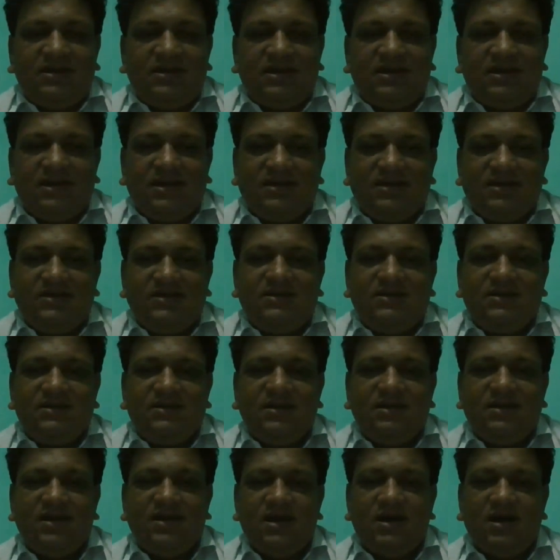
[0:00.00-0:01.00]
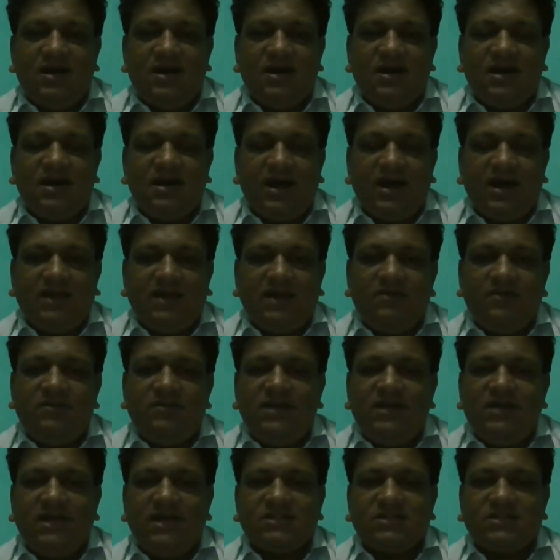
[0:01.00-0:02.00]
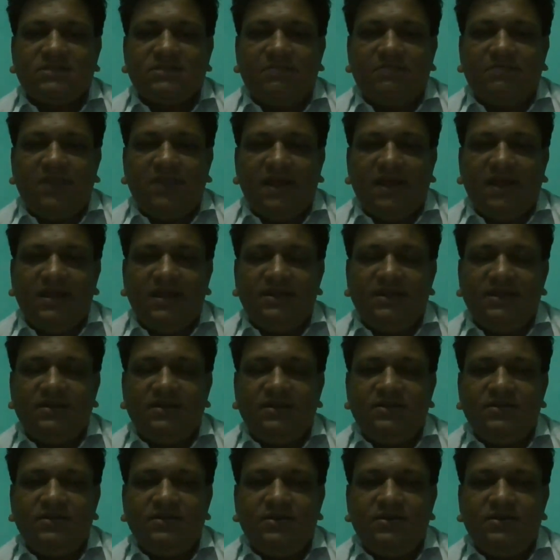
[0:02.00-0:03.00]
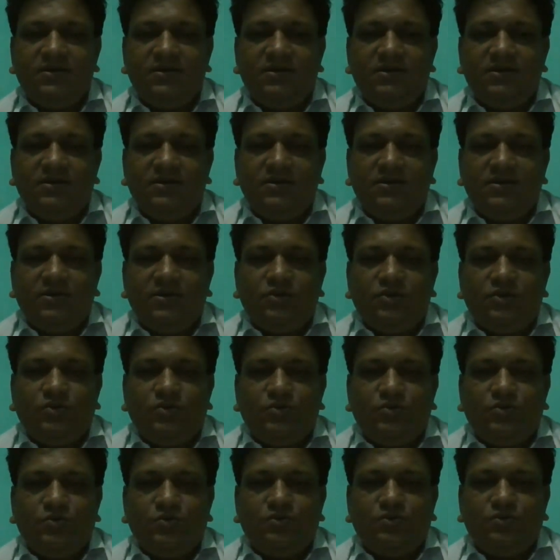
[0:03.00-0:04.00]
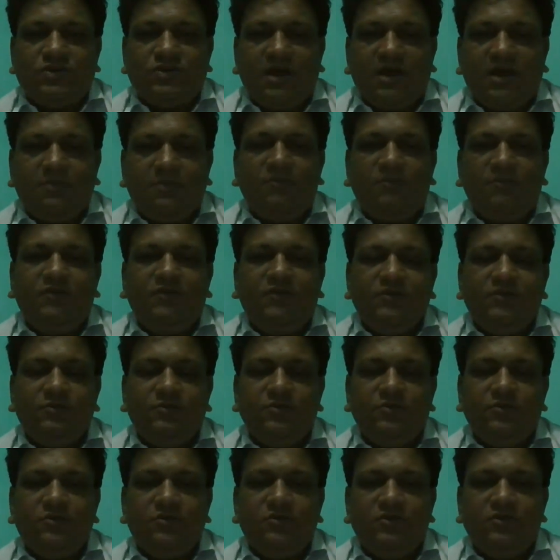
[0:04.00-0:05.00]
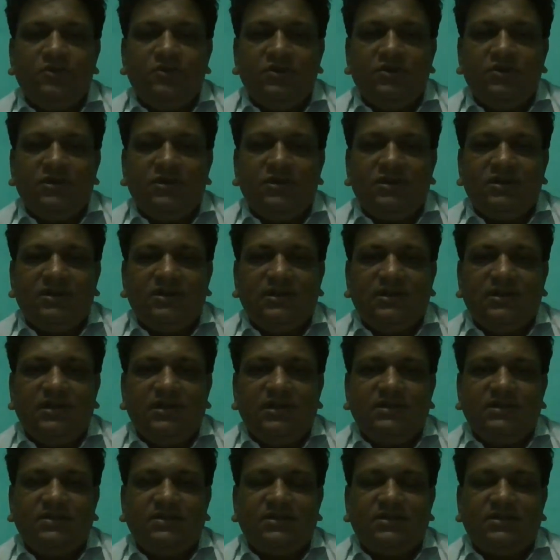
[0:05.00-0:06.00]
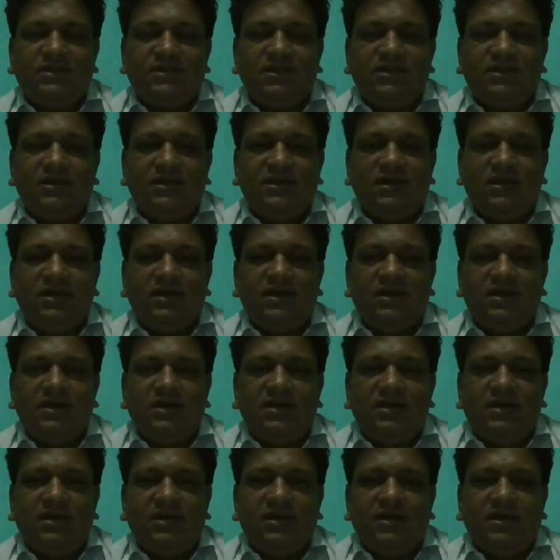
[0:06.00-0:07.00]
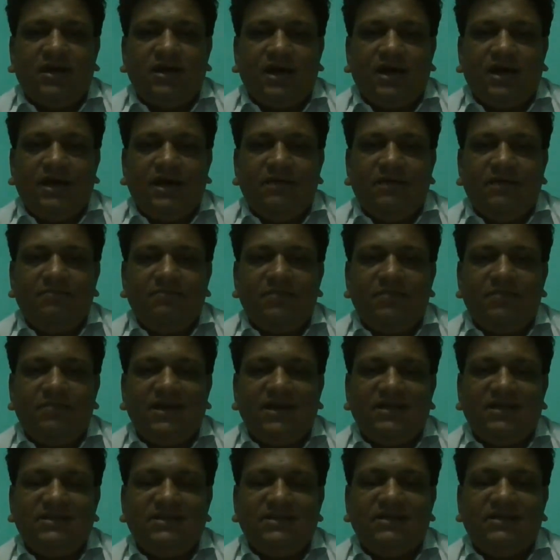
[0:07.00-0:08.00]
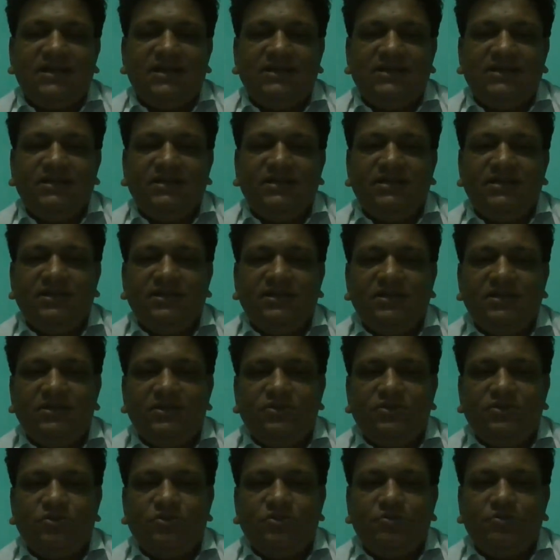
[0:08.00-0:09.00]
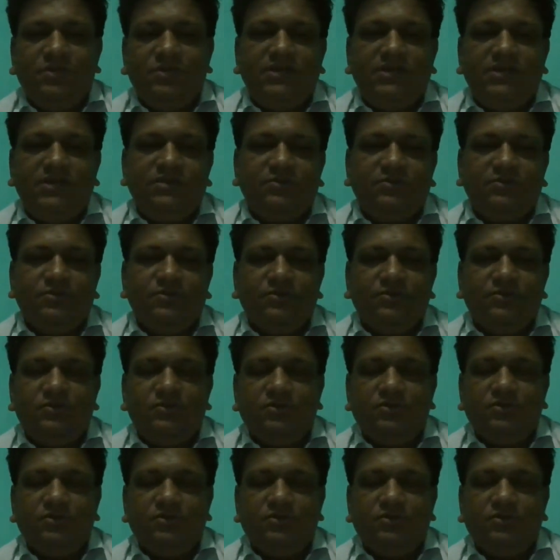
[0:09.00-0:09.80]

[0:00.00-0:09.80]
And I already explained to some of you that I am getting ready to meet you